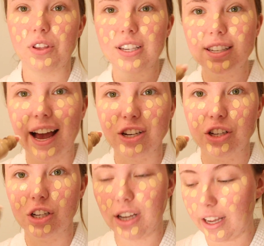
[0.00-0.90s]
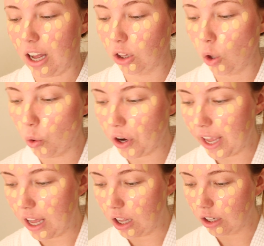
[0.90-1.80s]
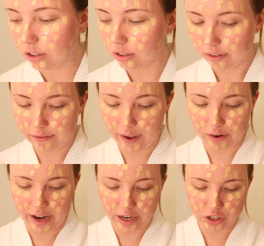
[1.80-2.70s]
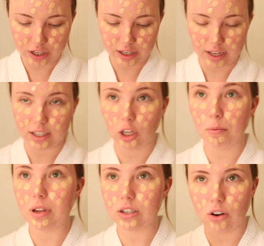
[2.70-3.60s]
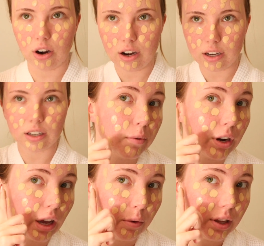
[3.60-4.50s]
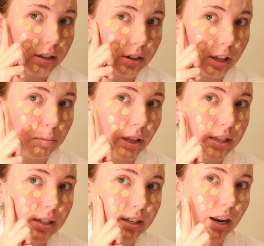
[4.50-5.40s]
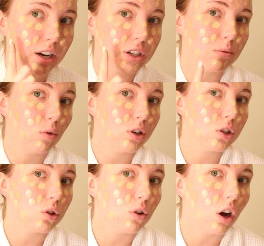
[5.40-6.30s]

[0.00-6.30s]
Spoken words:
this is actually just like a L'Oreal foundation that's a little bit dark. So I'm going to go into all the places that I actually want to